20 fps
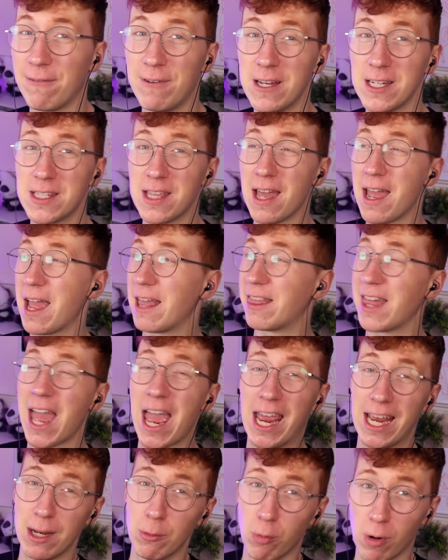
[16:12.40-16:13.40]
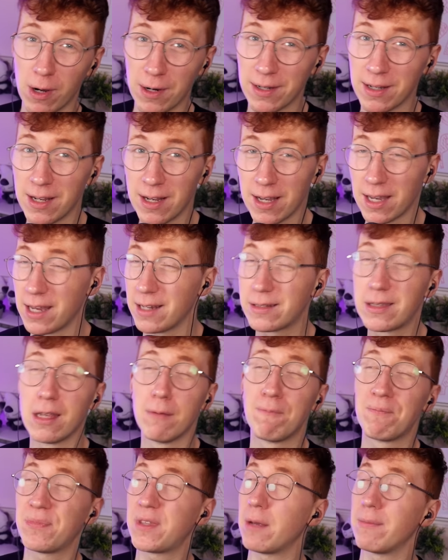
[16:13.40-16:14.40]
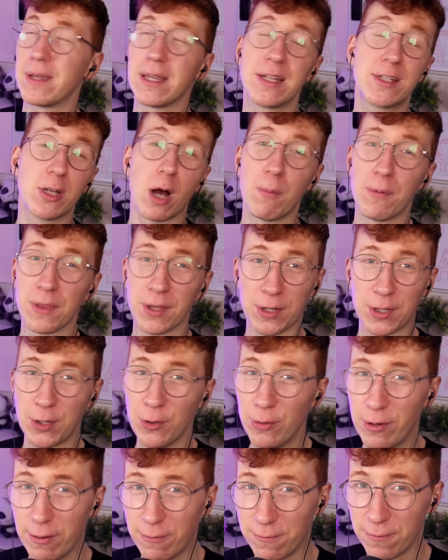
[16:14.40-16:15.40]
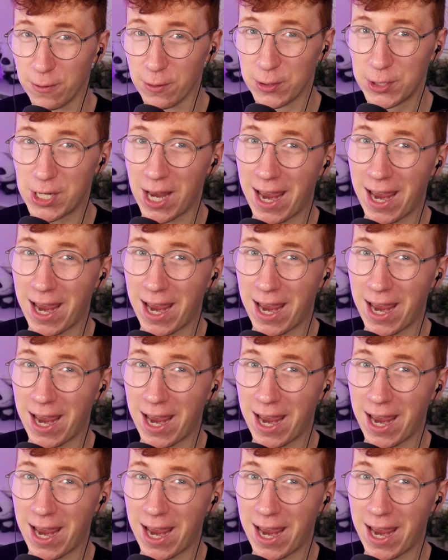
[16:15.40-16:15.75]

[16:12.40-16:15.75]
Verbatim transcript: if he's the, the A1, he's the tippity top of the Goonin food